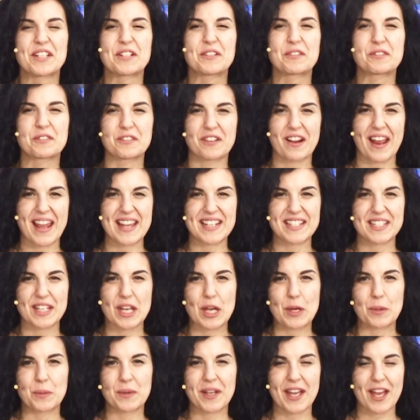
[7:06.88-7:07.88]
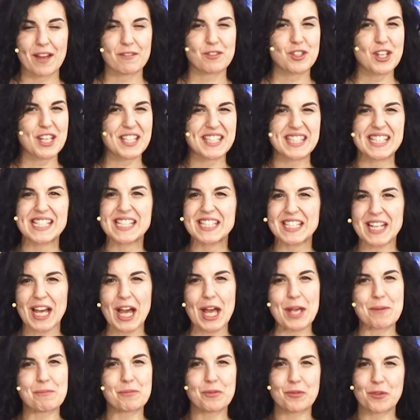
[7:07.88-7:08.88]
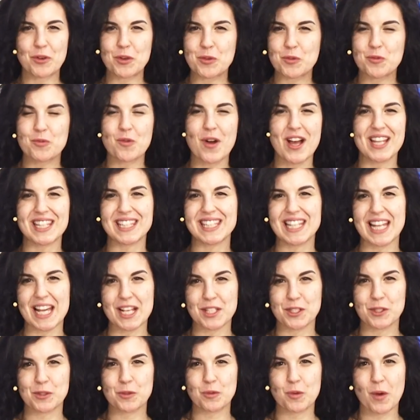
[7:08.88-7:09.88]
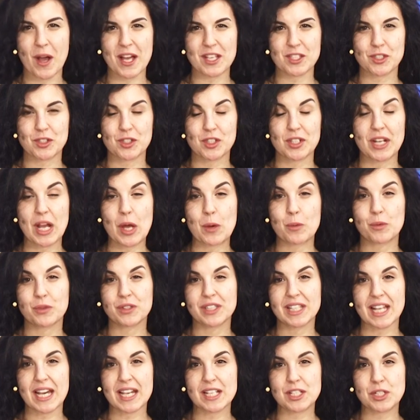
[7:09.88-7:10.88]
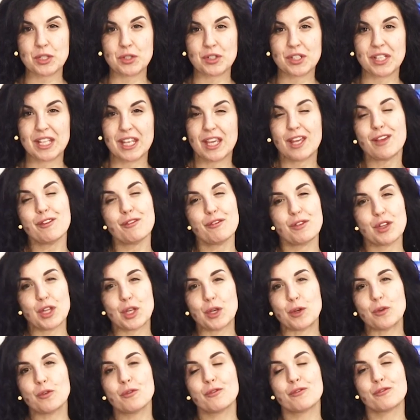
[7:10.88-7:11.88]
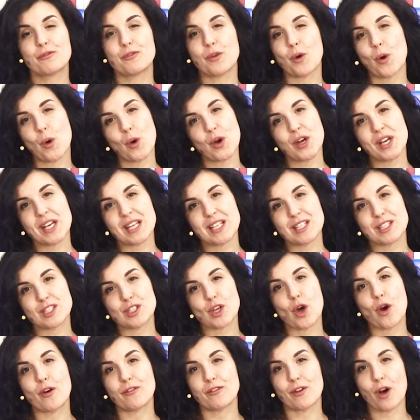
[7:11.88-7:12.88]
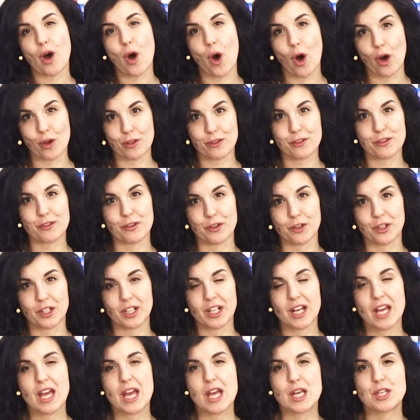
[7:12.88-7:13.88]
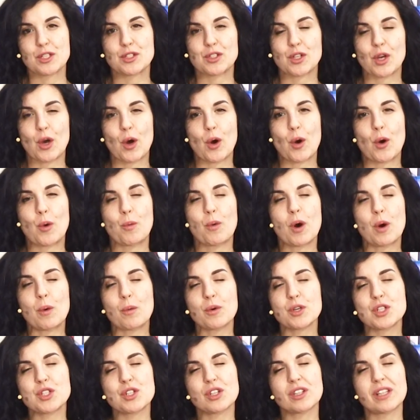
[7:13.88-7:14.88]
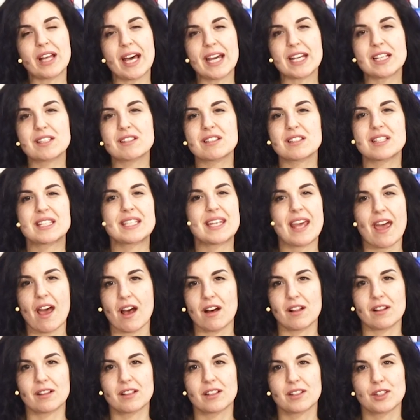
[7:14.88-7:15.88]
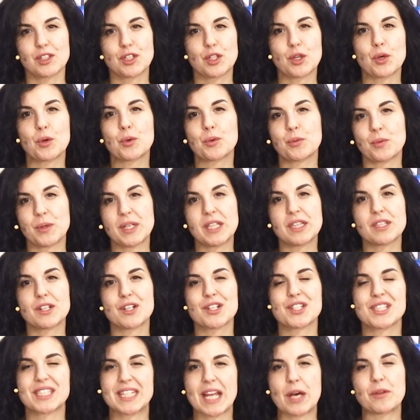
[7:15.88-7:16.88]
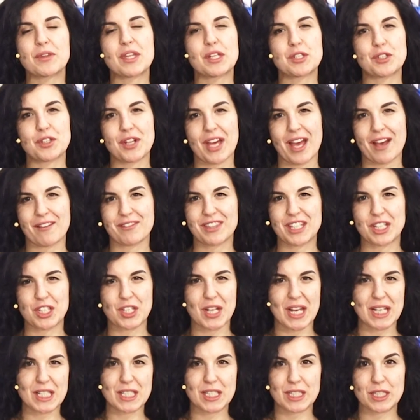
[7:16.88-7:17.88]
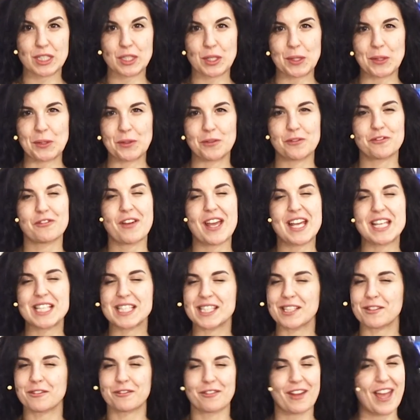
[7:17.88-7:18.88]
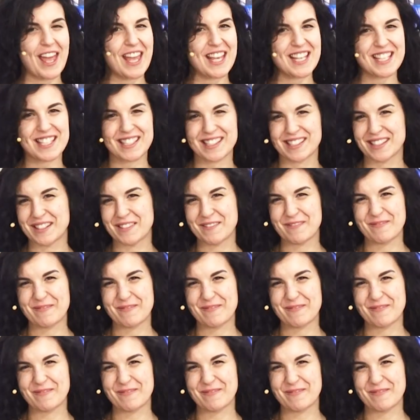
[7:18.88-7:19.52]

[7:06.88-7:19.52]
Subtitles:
Great. We have just the time for one last question. I would like to give you voice of author. So what would you like to tell your readers now that you have the chance to face?